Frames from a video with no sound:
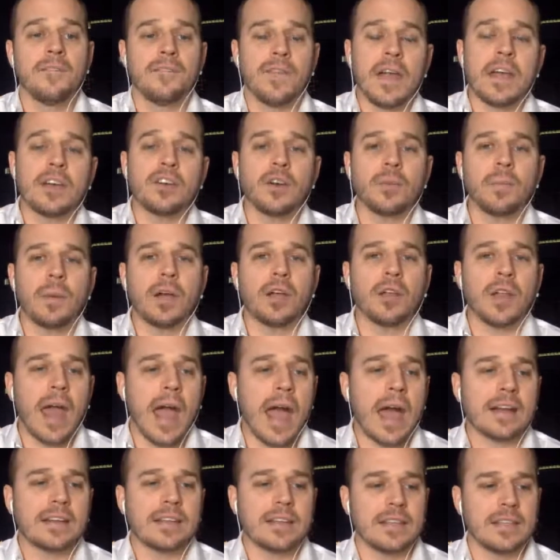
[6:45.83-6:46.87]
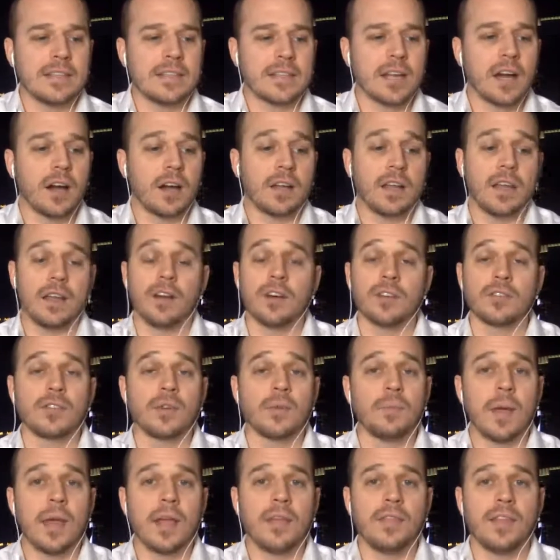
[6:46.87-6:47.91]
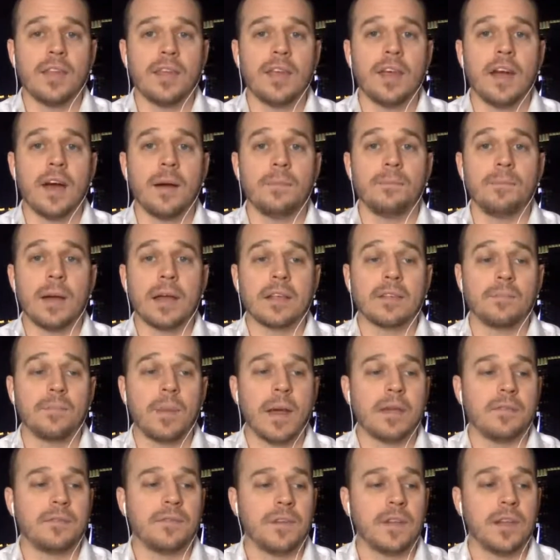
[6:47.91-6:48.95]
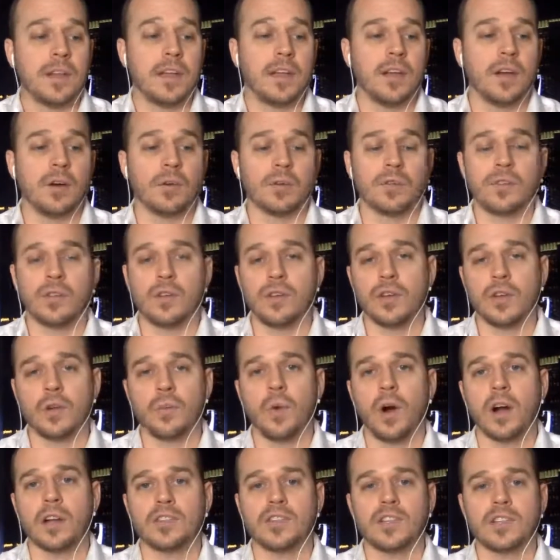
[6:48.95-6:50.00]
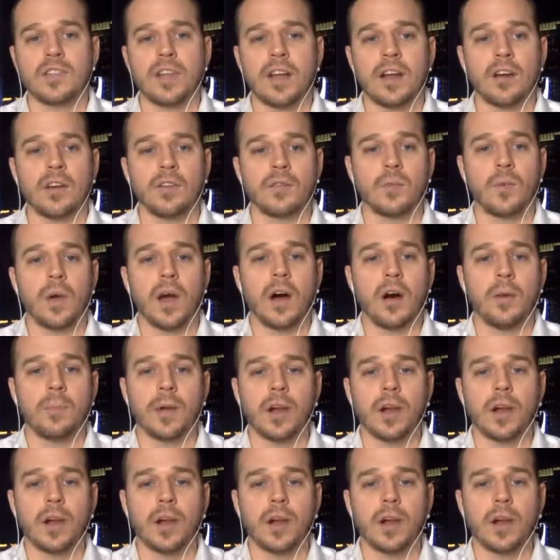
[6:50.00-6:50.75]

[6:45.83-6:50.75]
Vanderbilt at Kentucky. It also made the best bet video, so you can watch it there as well.